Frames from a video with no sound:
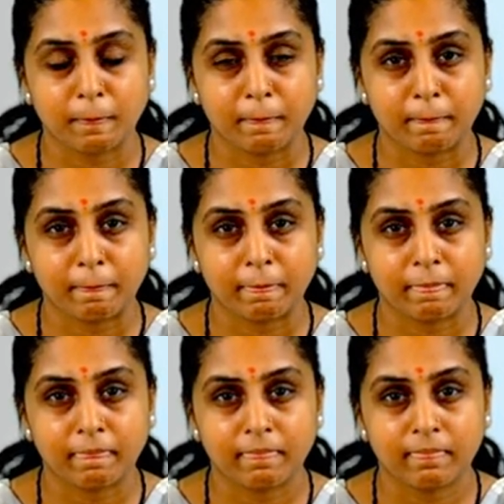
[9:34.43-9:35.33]

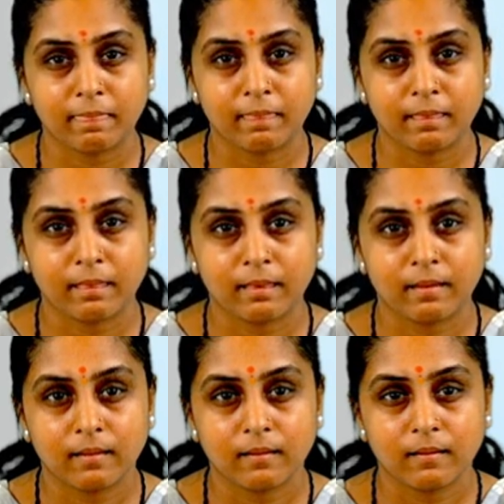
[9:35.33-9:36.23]

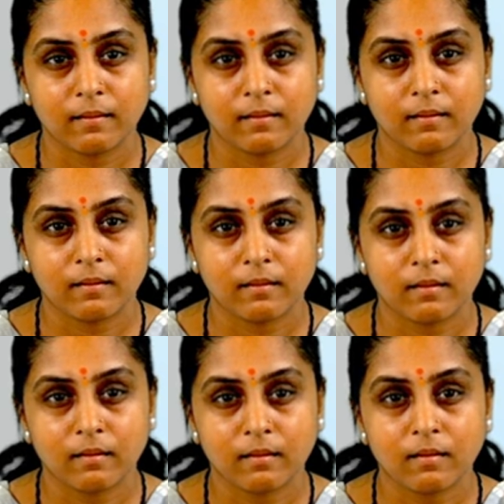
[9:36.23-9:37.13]

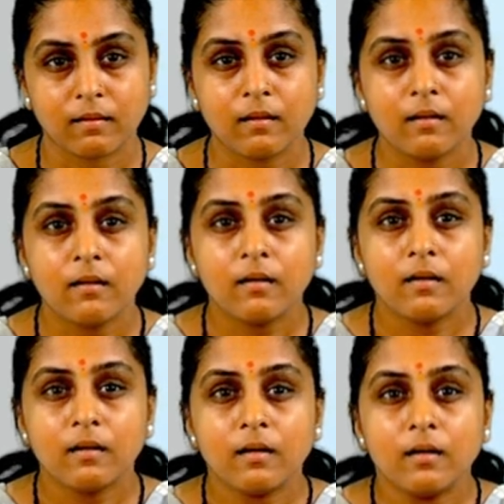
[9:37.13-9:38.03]
Nobody speaks.